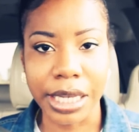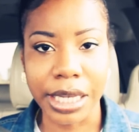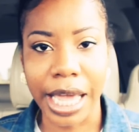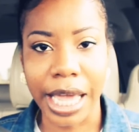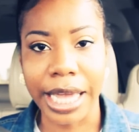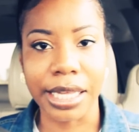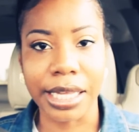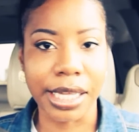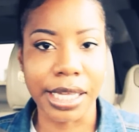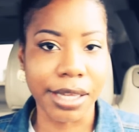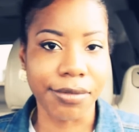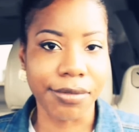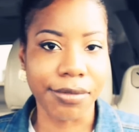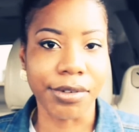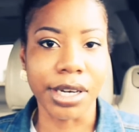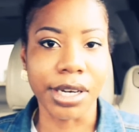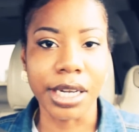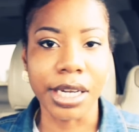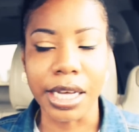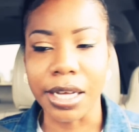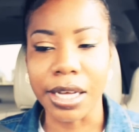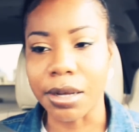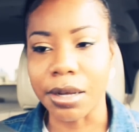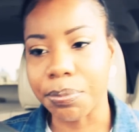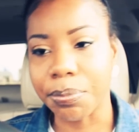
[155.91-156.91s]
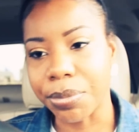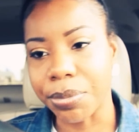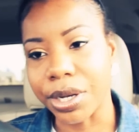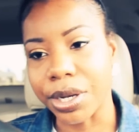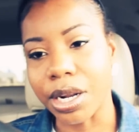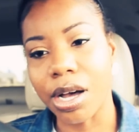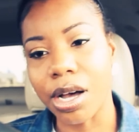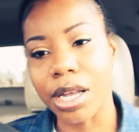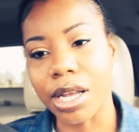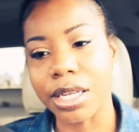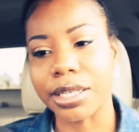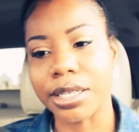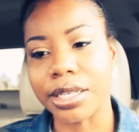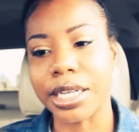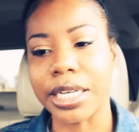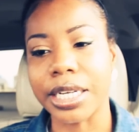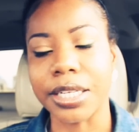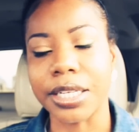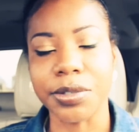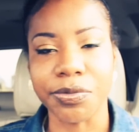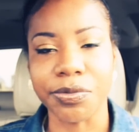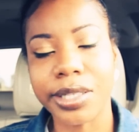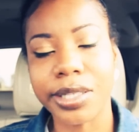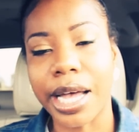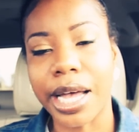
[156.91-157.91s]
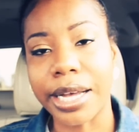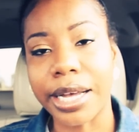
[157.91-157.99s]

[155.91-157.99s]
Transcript: like giving up and all of this,